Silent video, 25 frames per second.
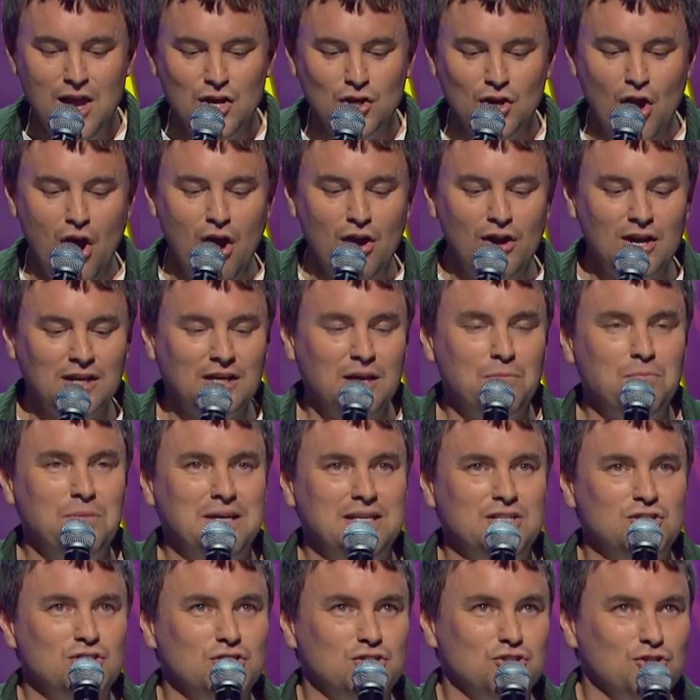God, I can
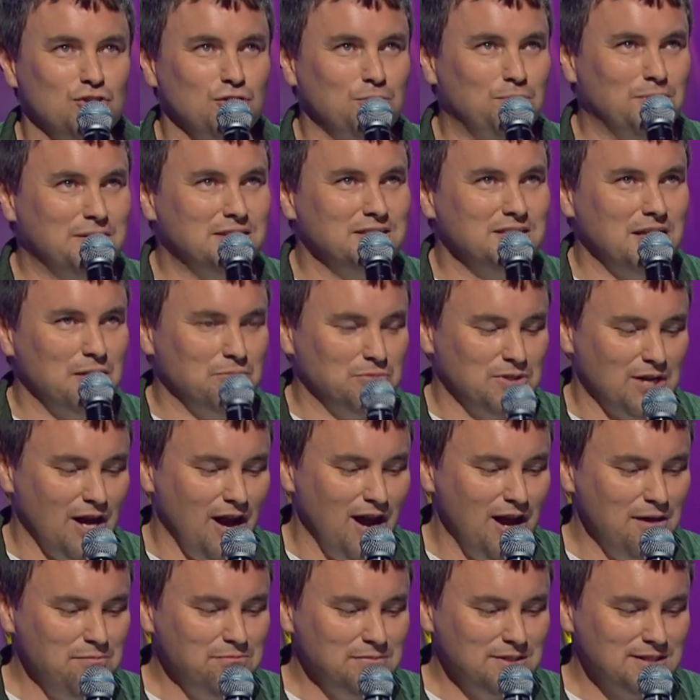be stupid
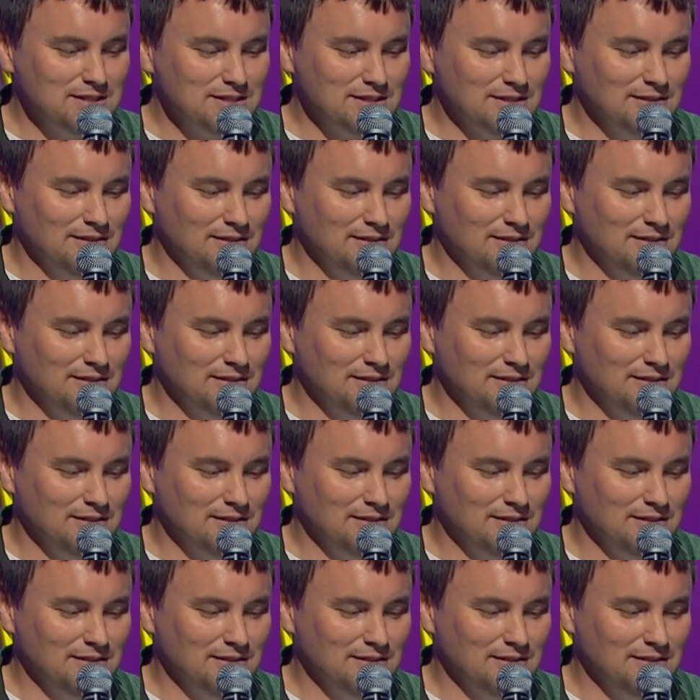sometimes."